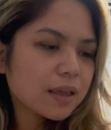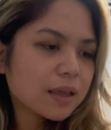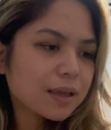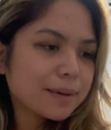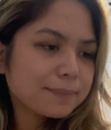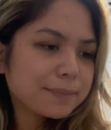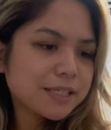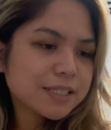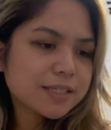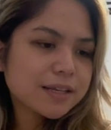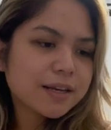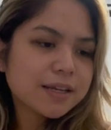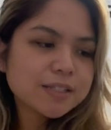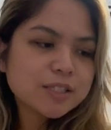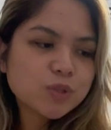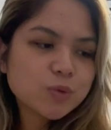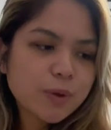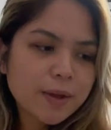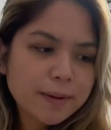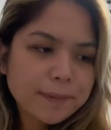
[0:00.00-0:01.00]
my son has
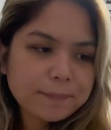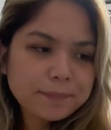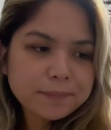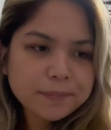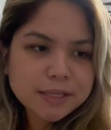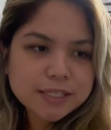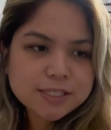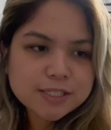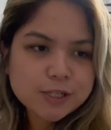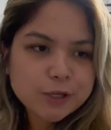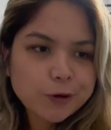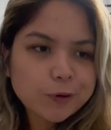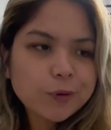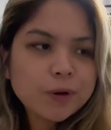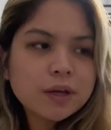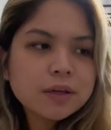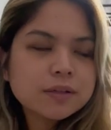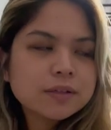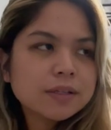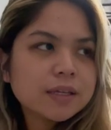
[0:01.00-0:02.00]
swim. He's 2.
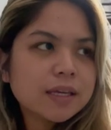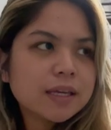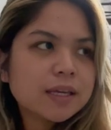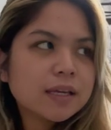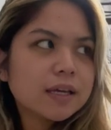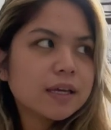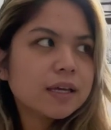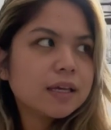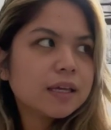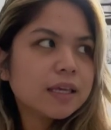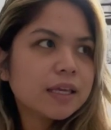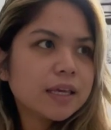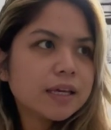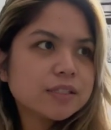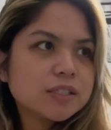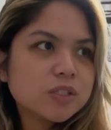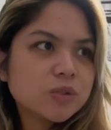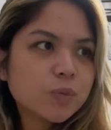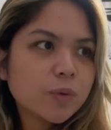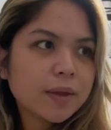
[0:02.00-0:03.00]
He
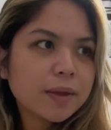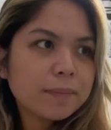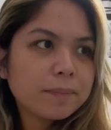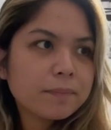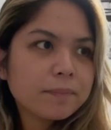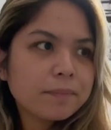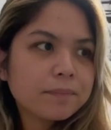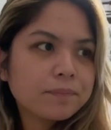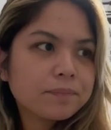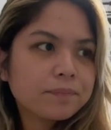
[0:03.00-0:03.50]
has swim